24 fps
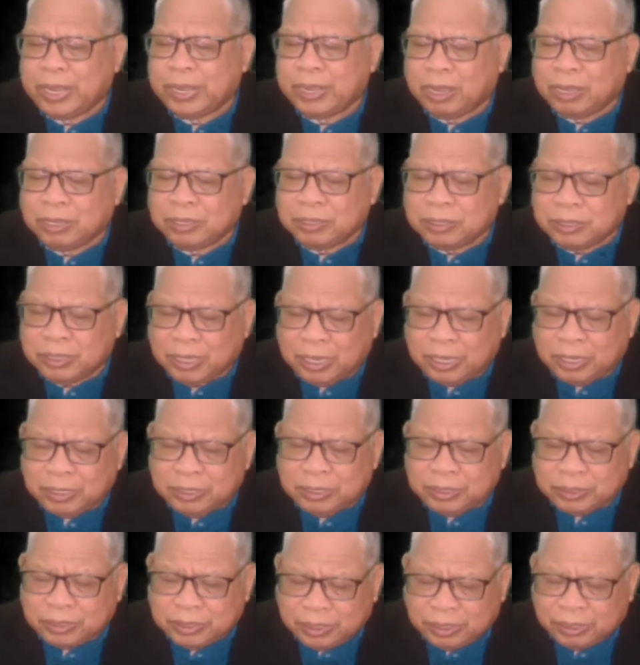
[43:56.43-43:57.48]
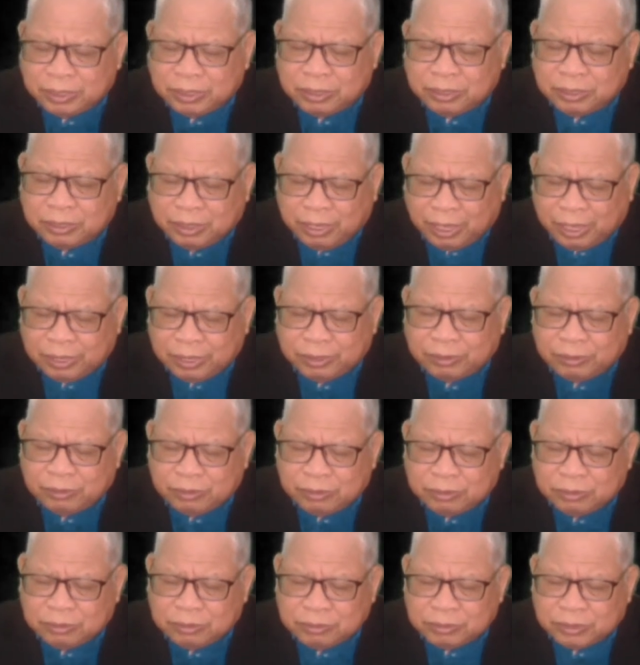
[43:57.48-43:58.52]
Why Allah did
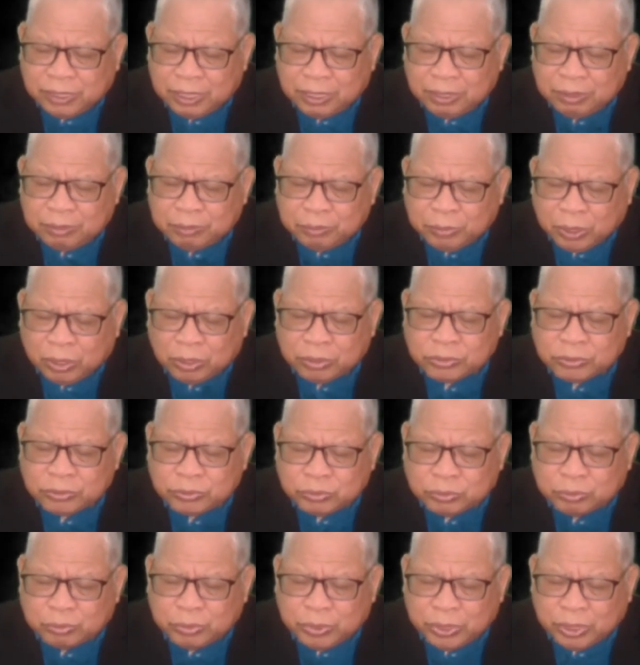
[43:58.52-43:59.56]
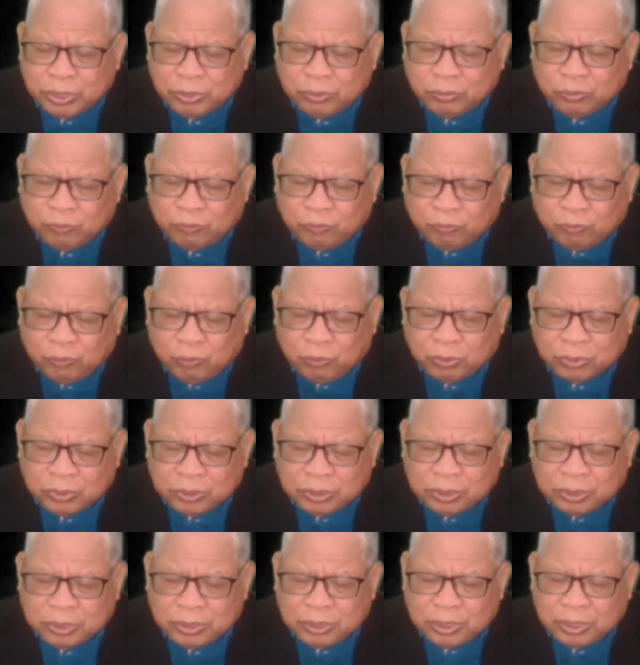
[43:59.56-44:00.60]
that. Okay, because to bring to
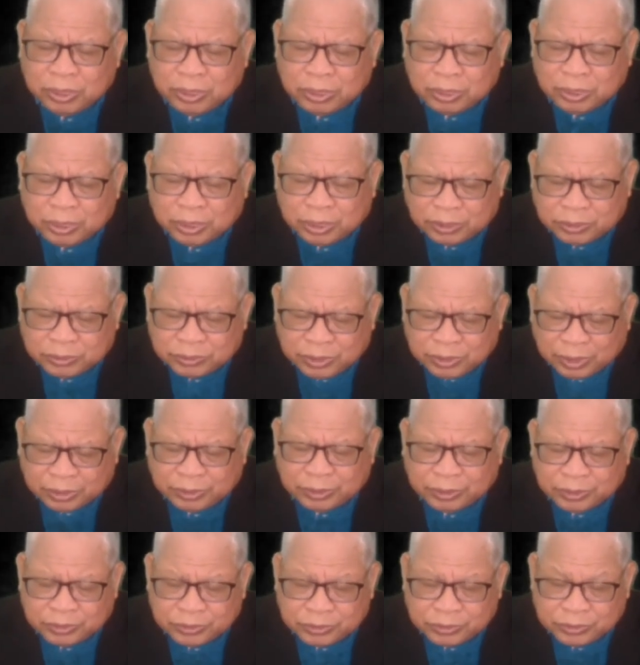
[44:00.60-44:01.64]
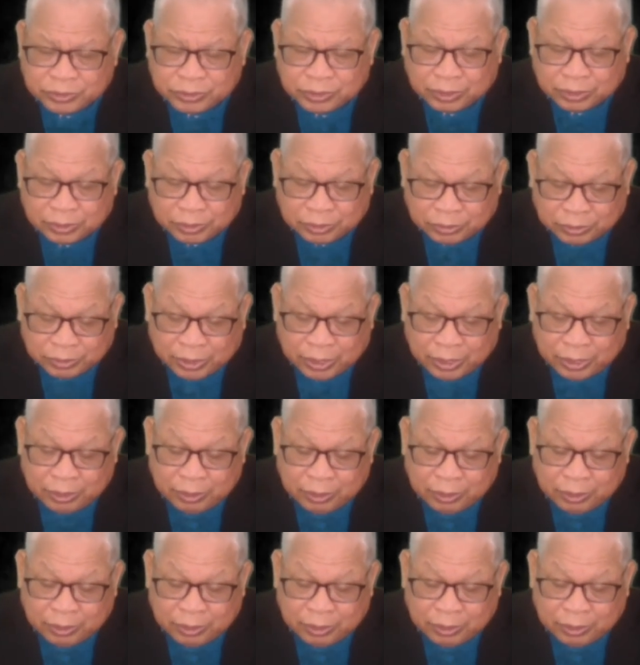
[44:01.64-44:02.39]
fold the Satans.